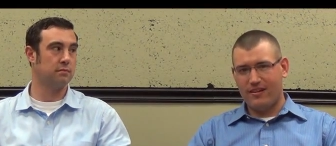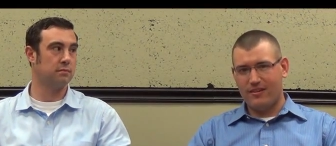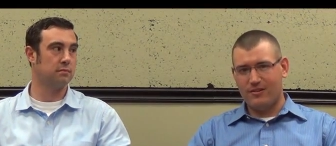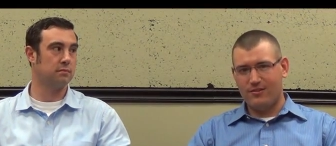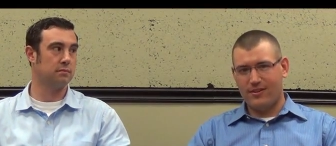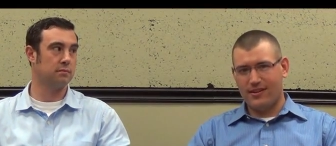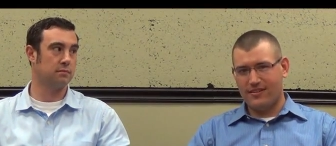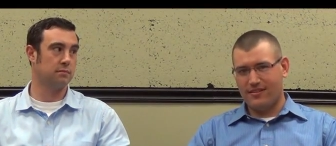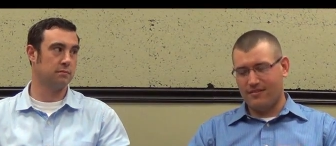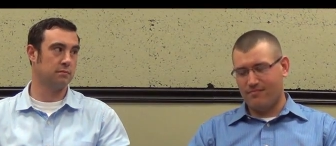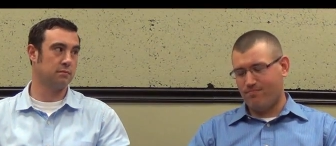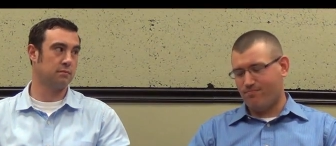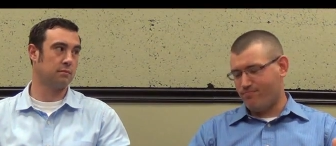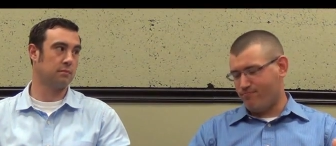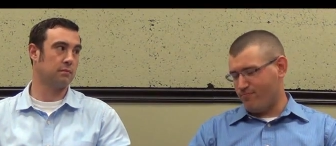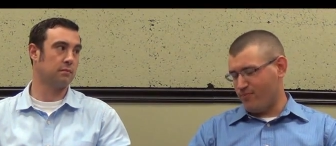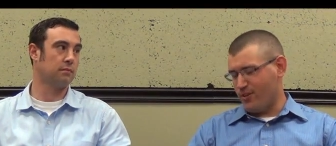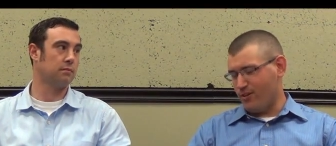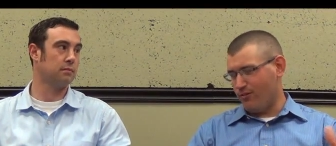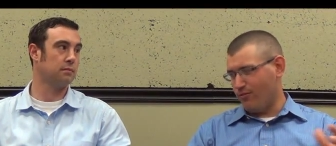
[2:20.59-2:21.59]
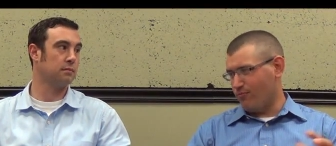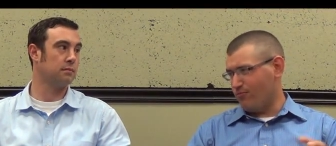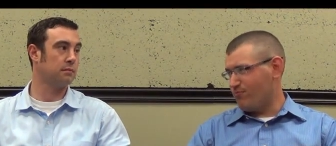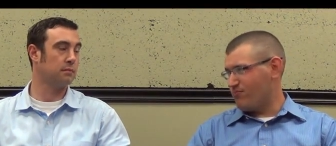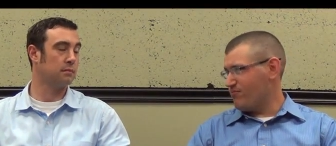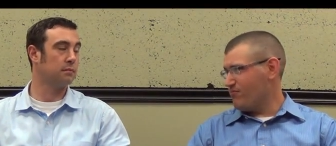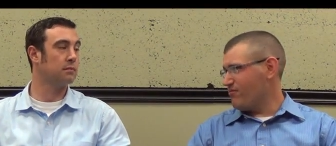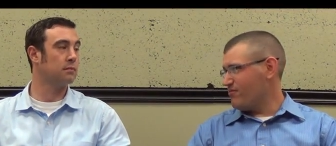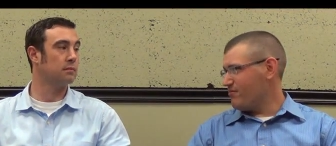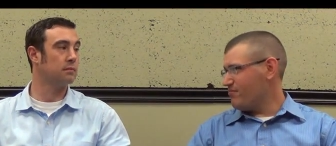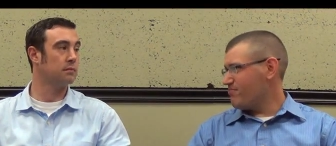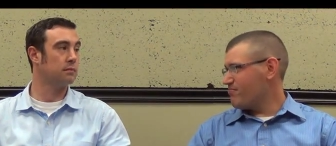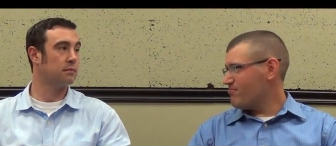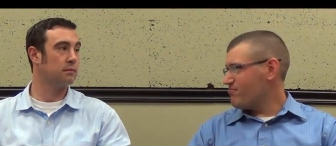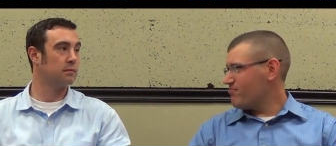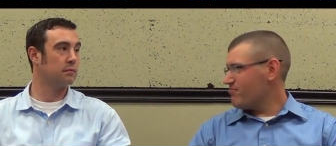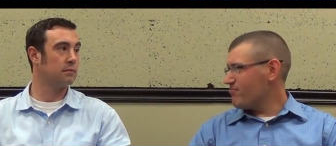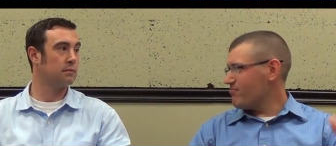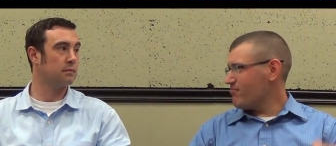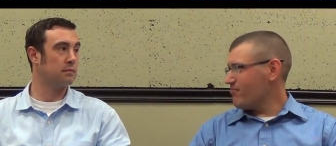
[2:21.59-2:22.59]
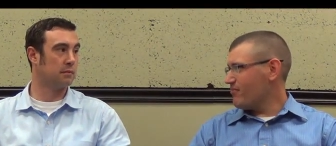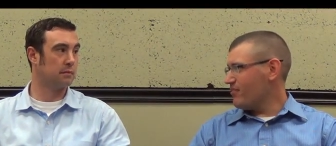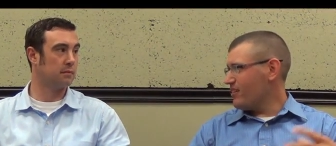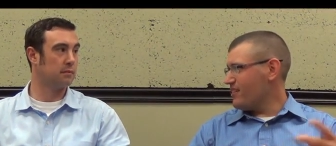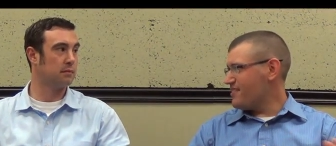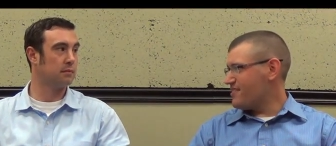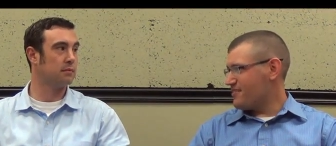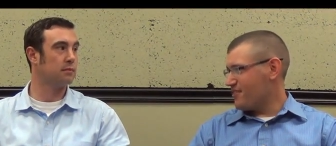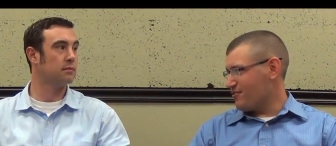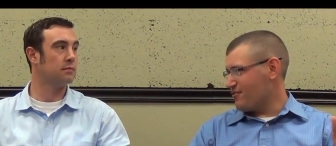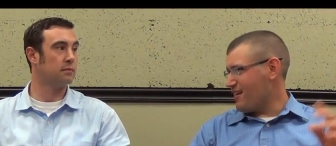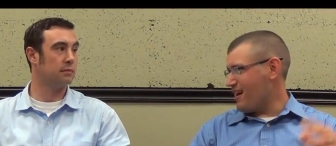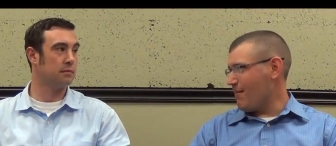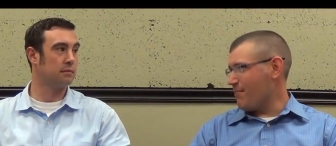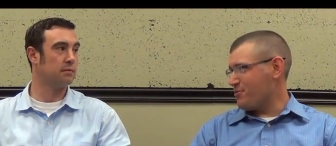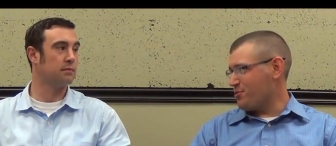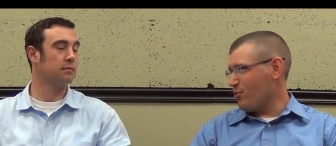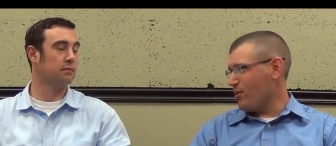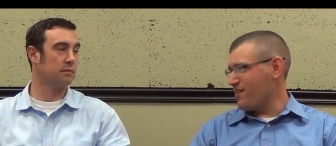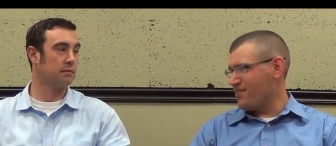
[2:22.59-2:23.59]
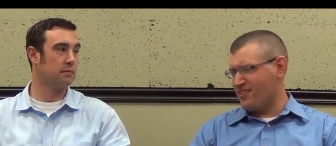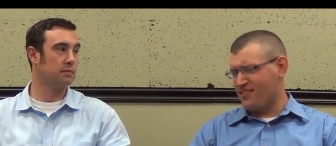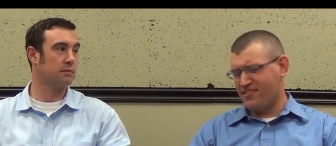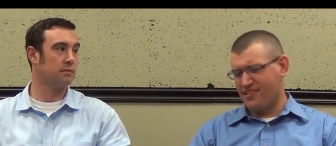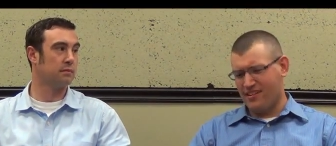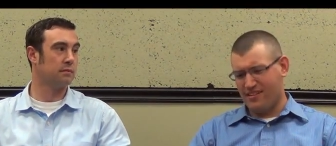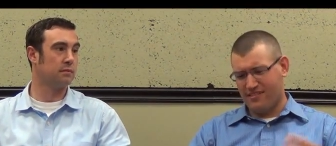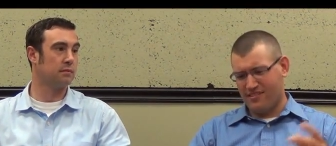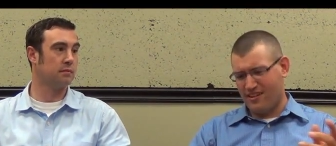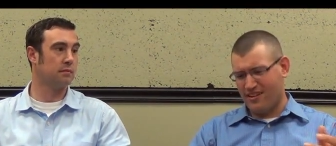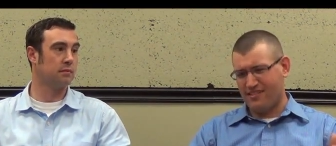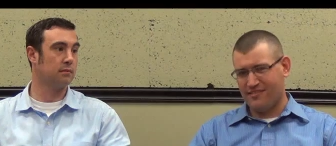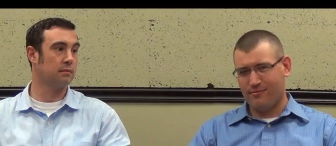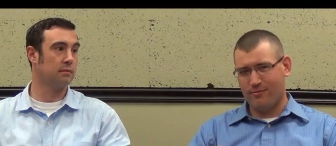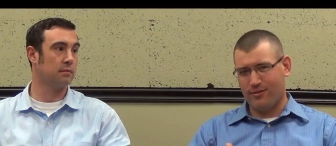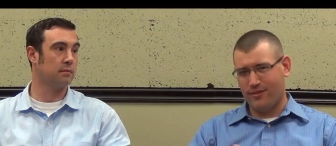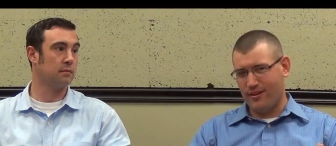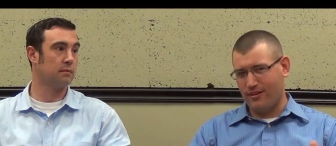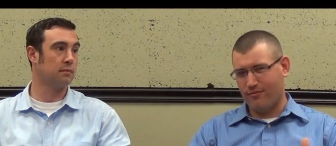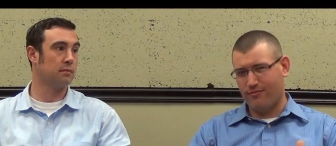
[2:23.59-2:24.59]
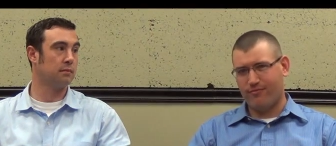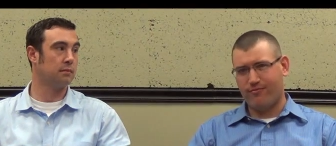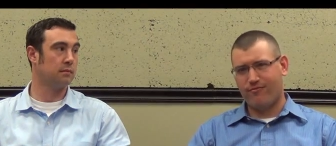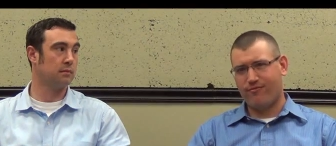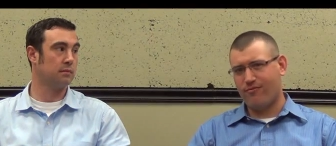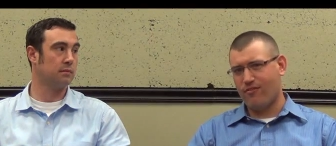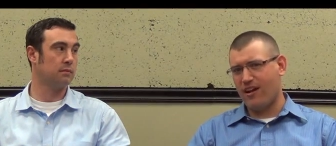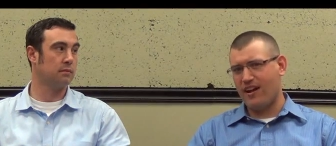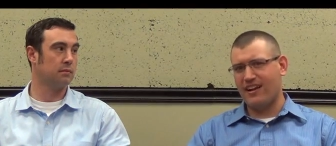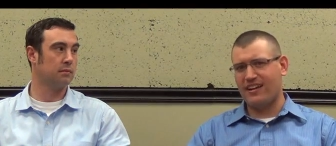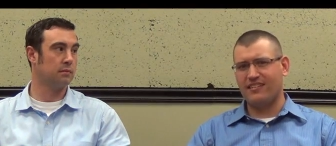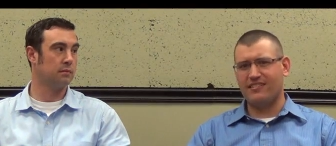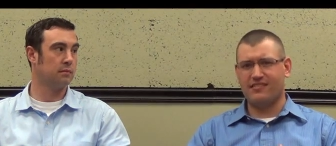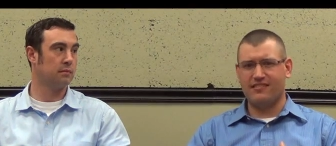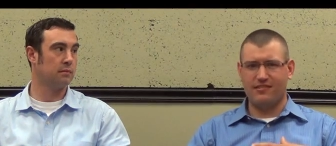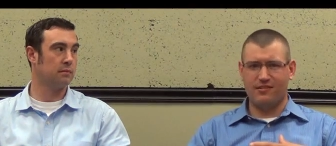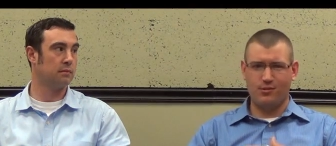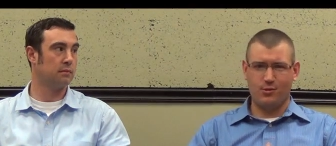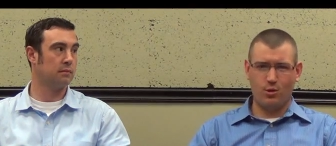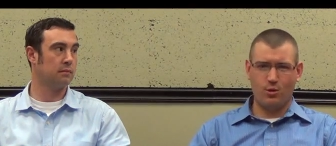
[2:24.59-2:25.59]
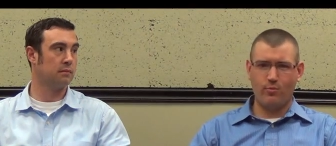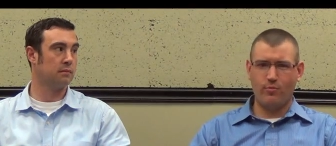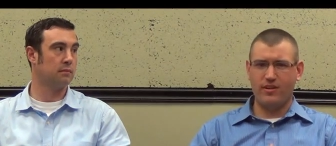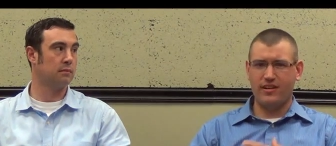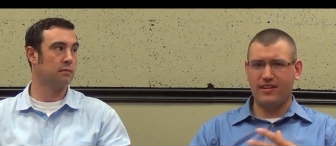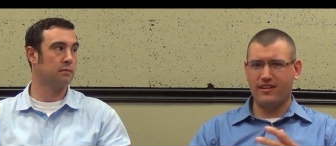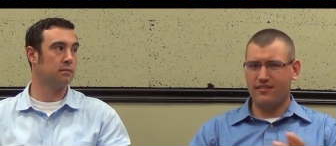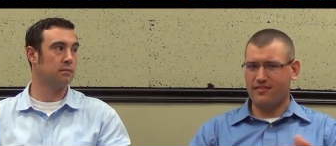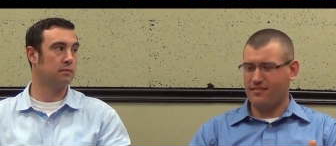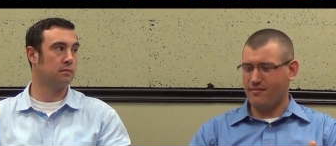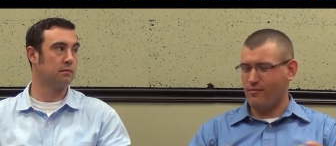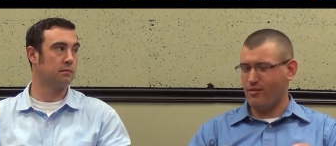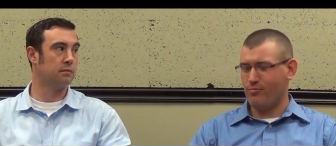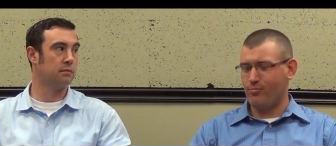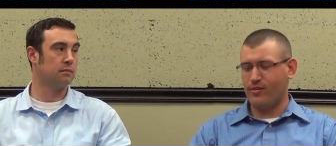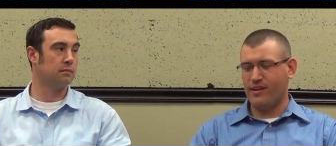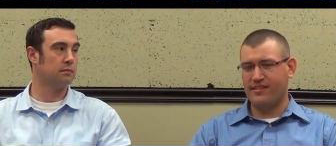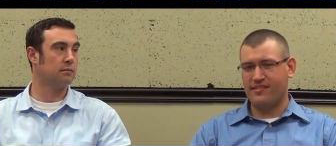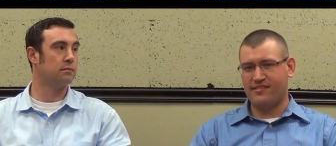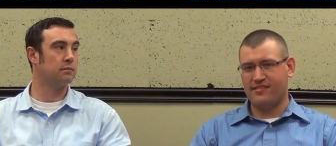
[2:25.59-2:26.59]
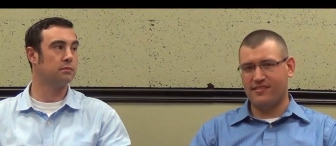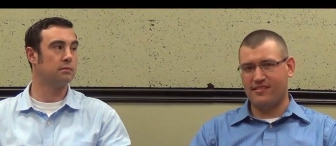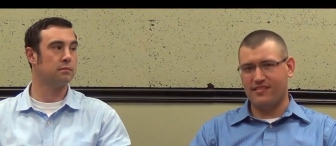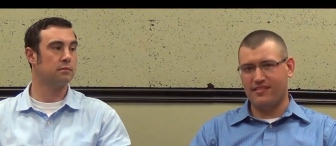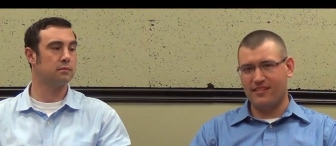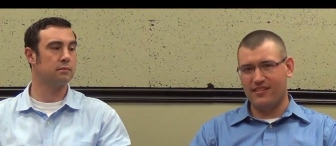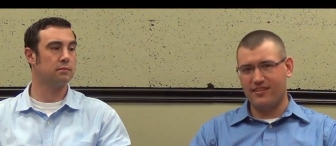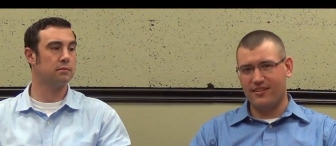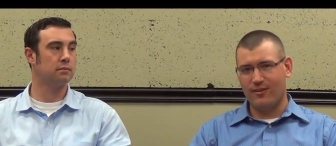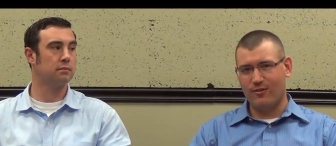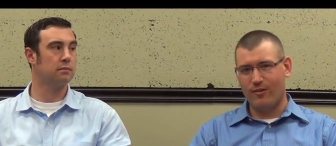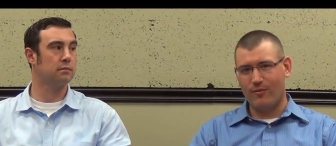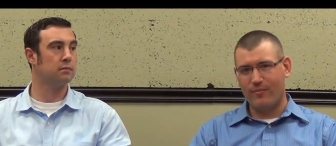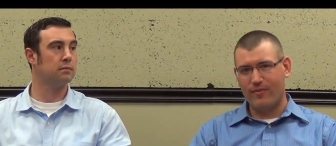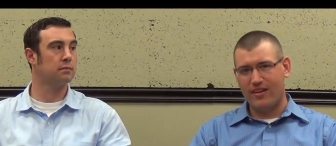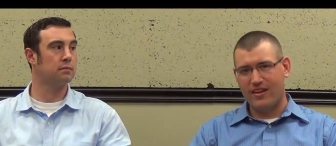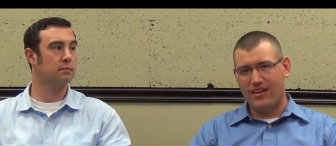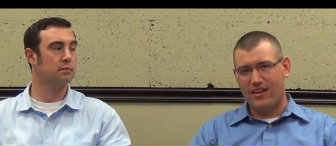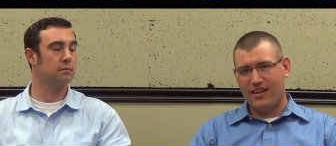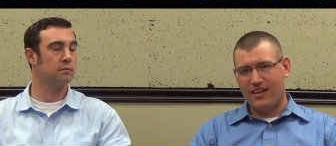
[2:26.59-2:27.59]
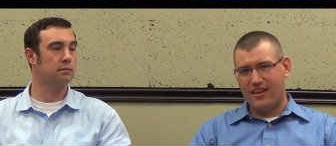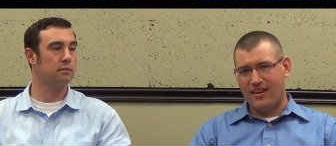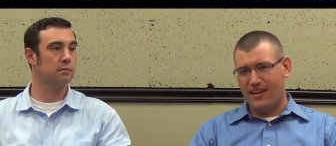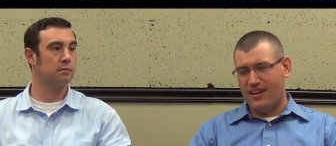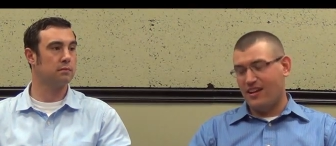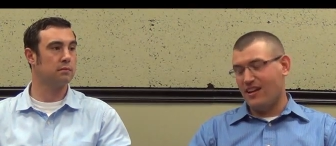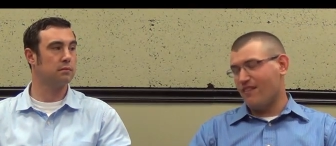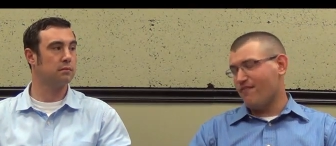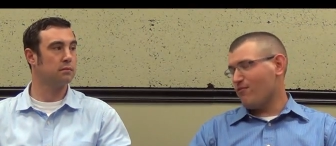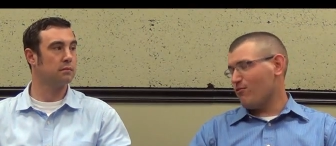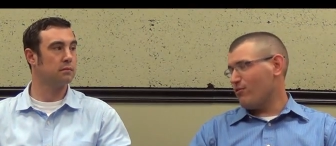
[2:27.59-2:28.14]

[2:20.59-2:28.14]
Speaker 1: I think they were just more like wow like this guy is here like, mm-hmm. like they've been skyping him throughout the year and often